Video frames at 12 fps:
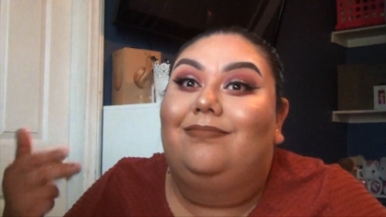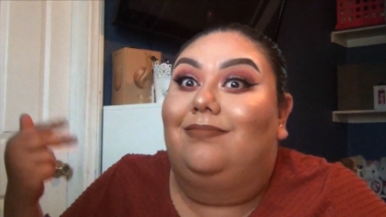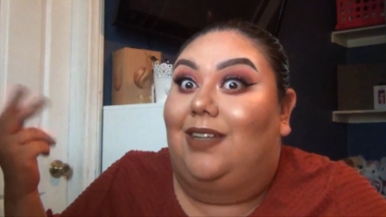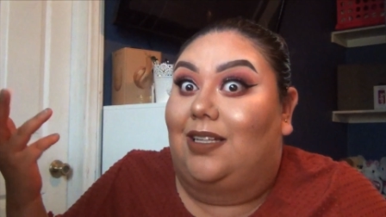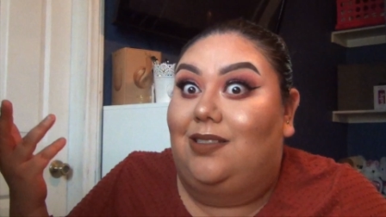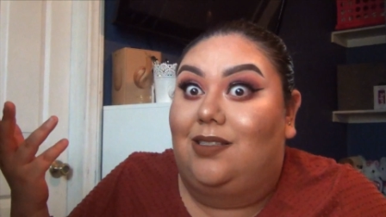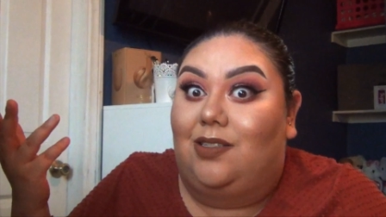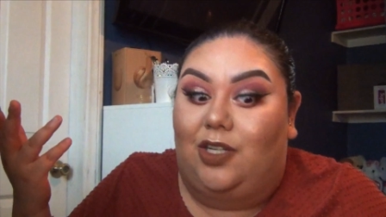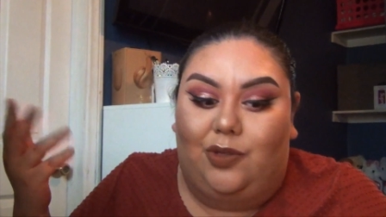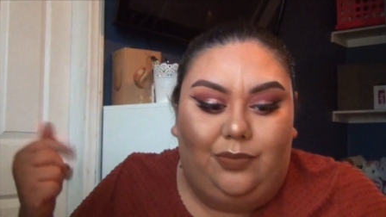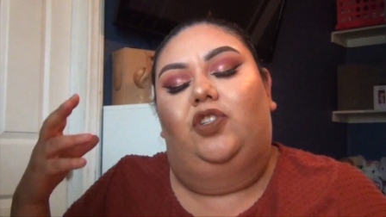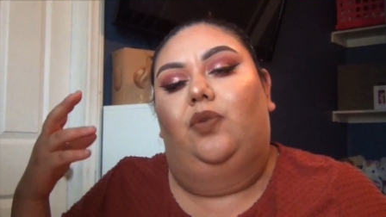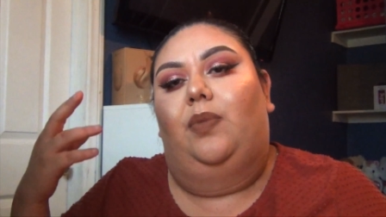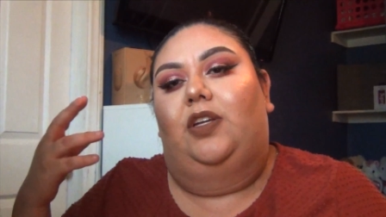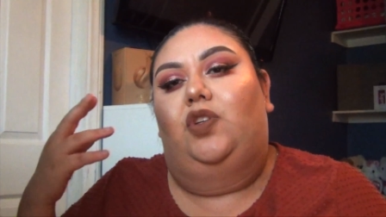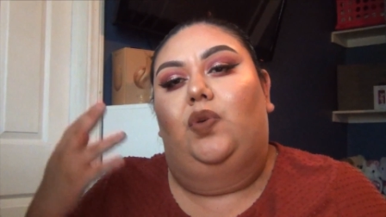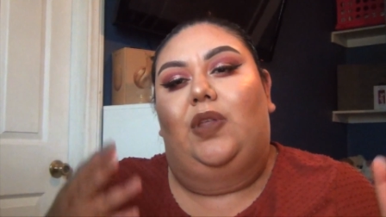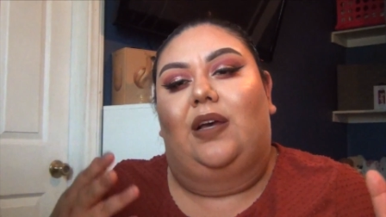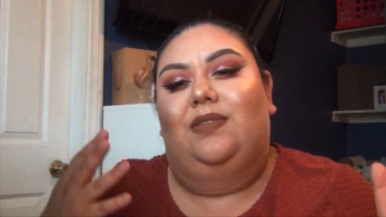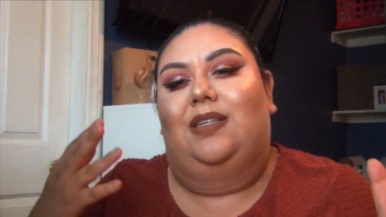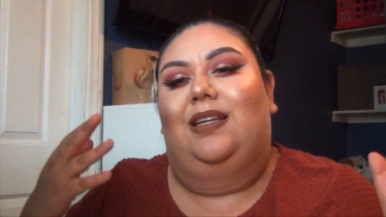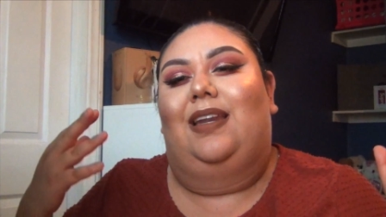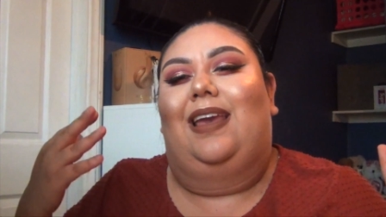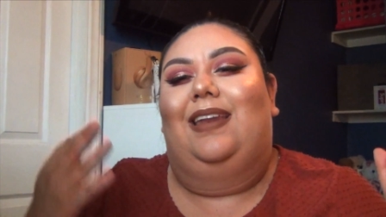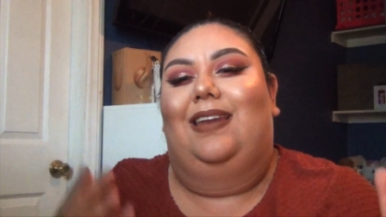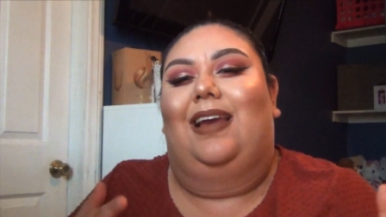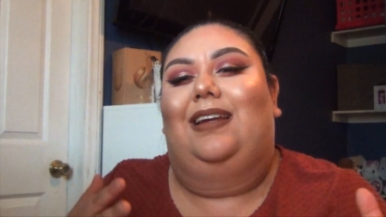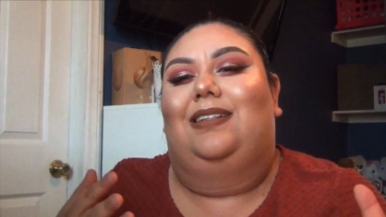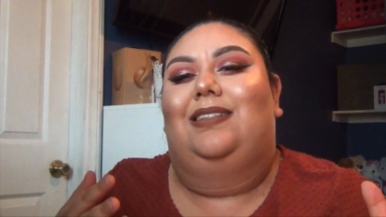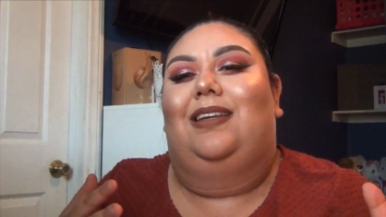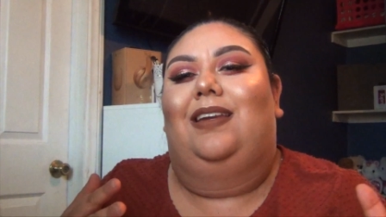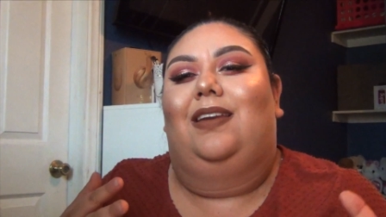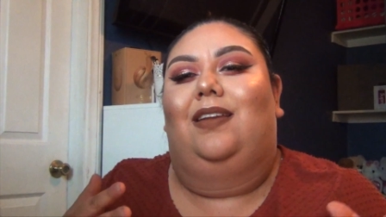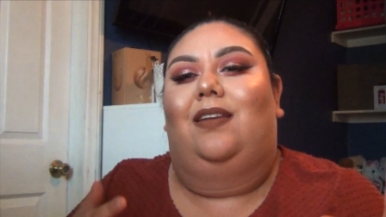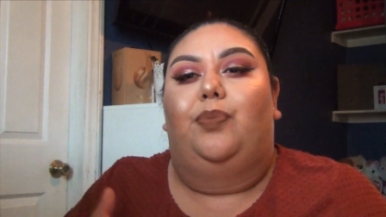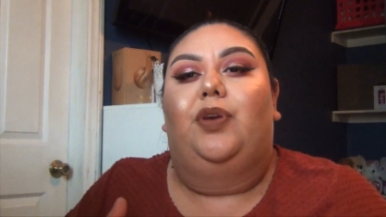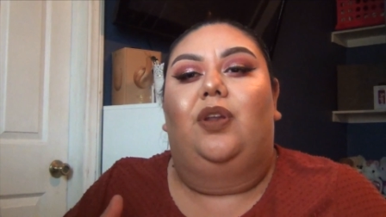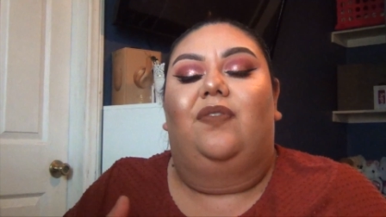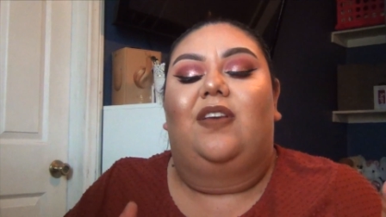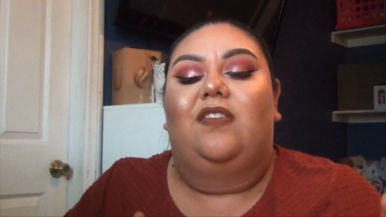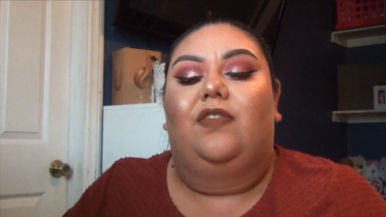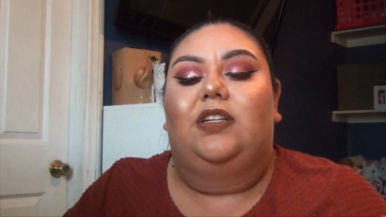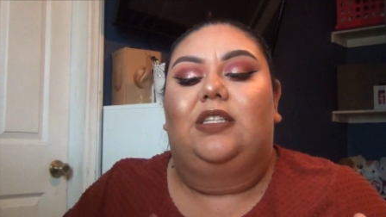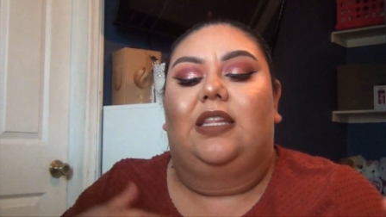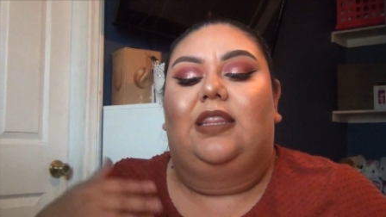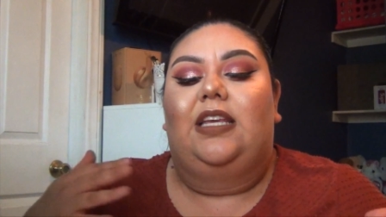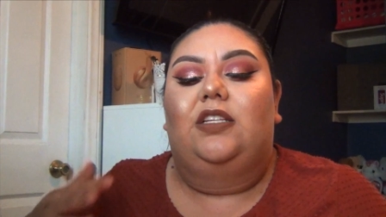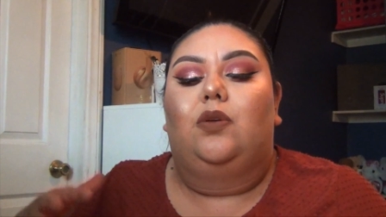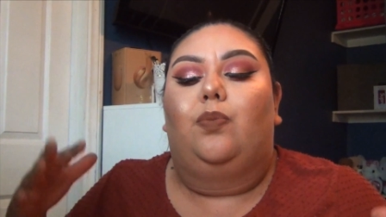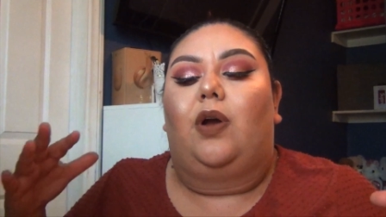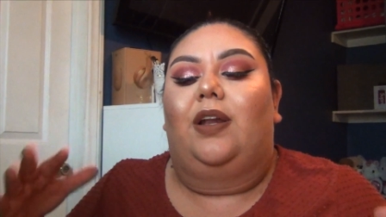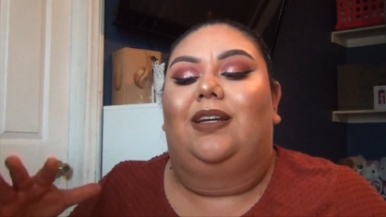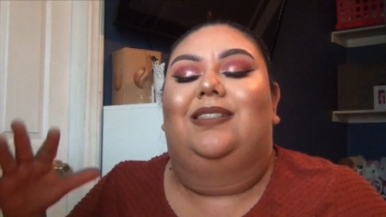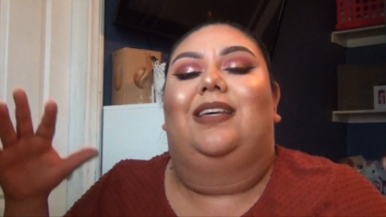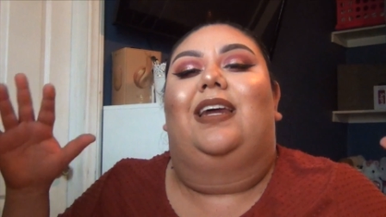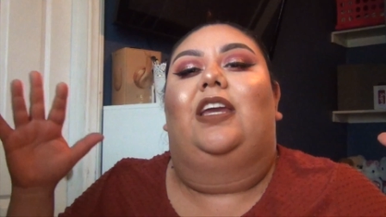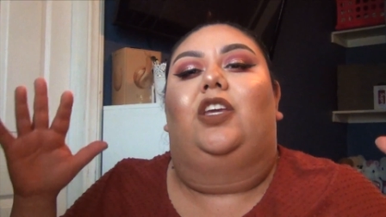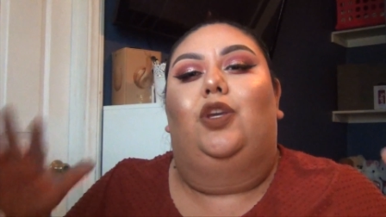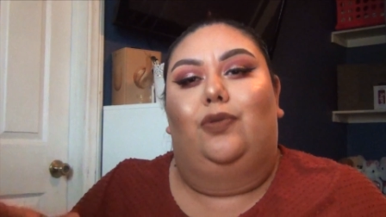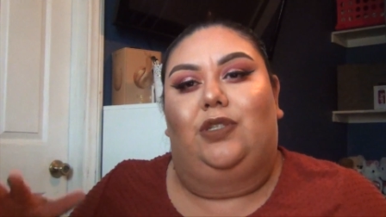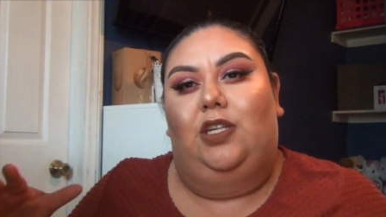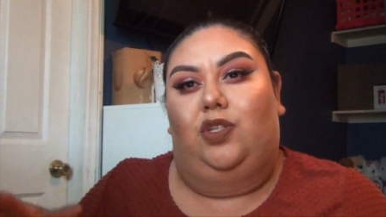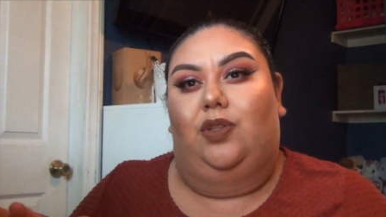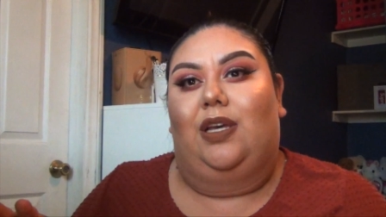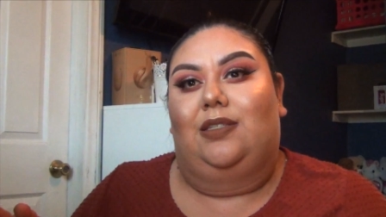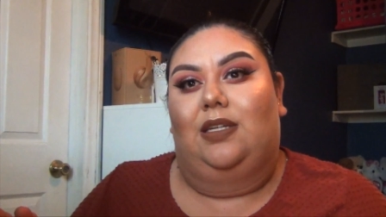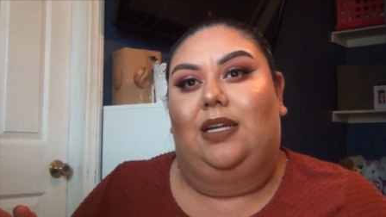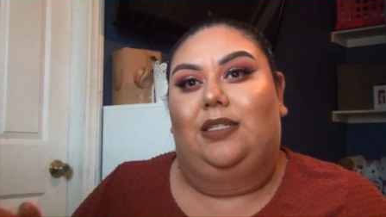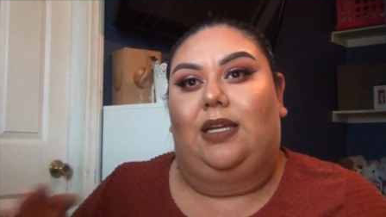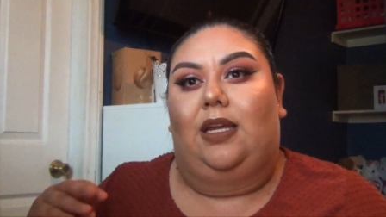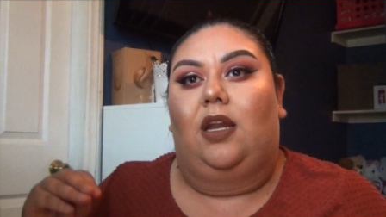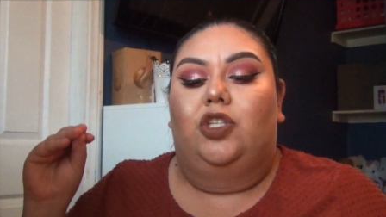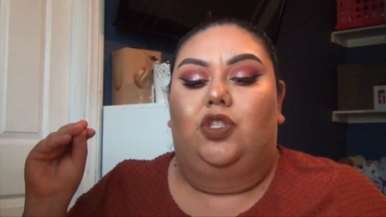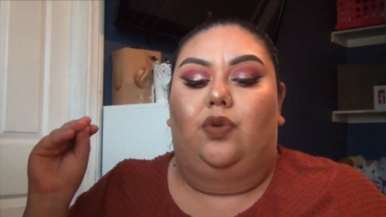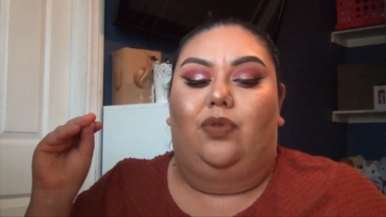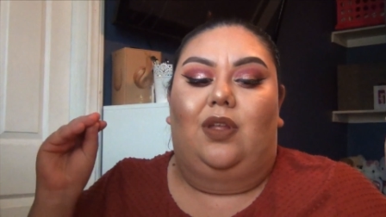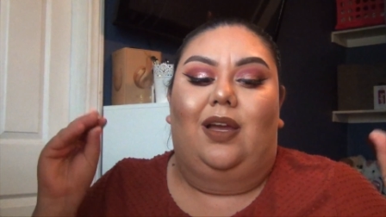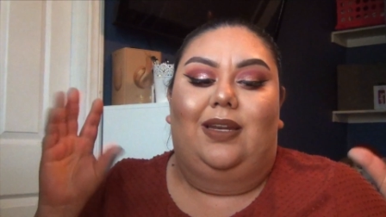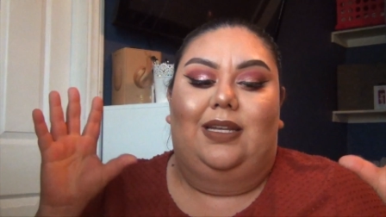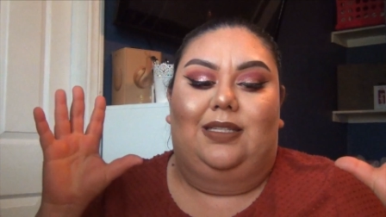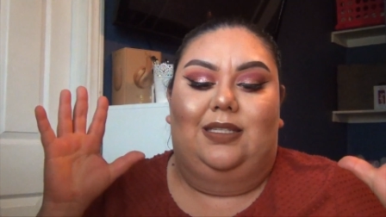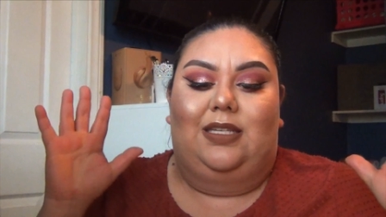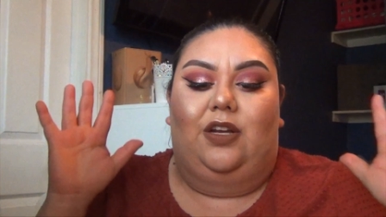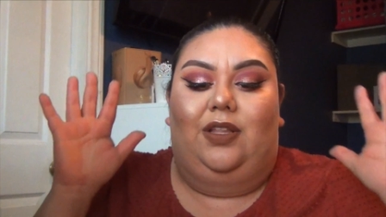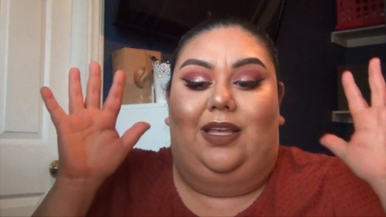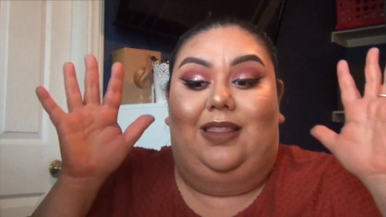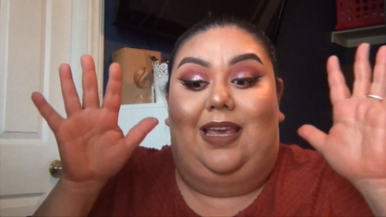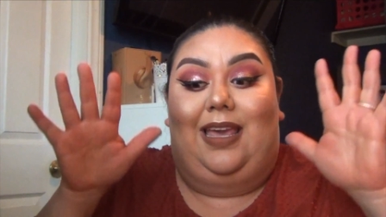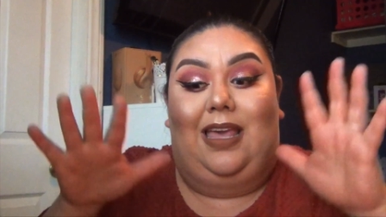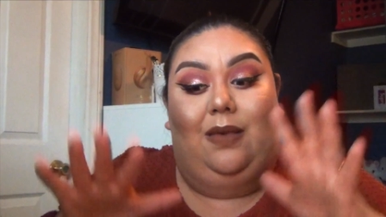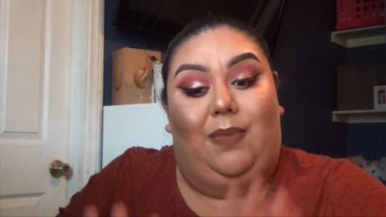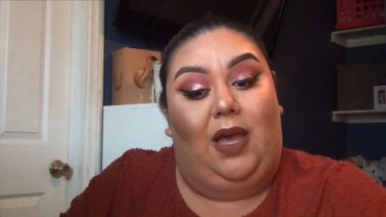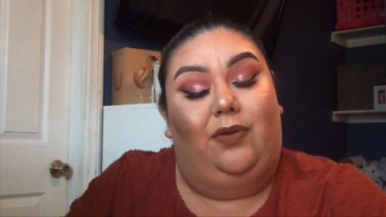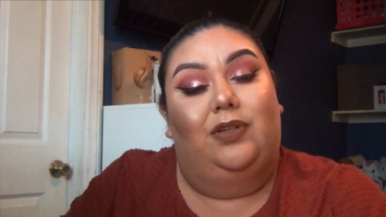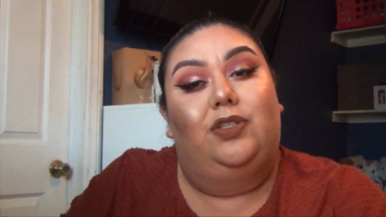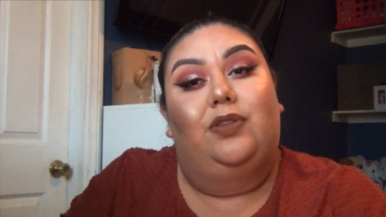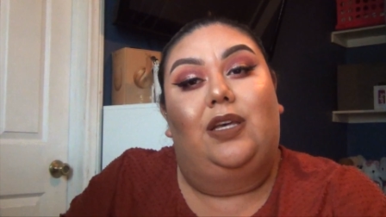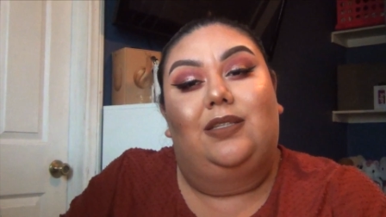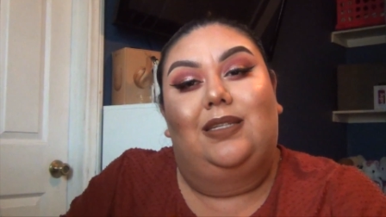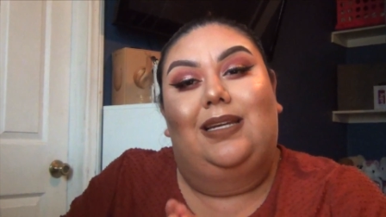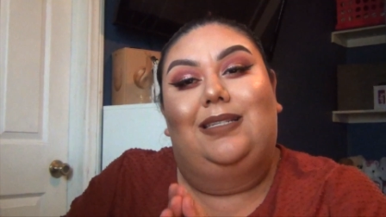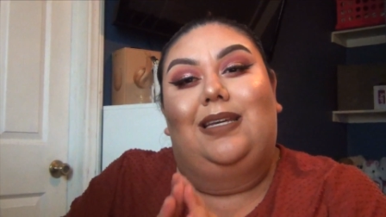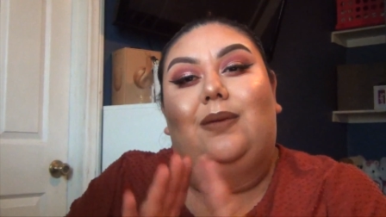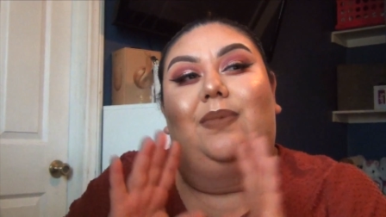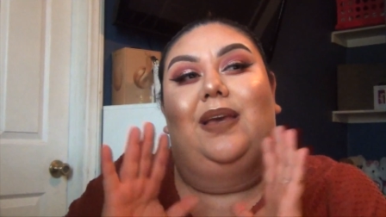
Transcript: That's new to my 2019 beauty favorites. These are products that I used in 2019, so not necessarily they came out in 2019.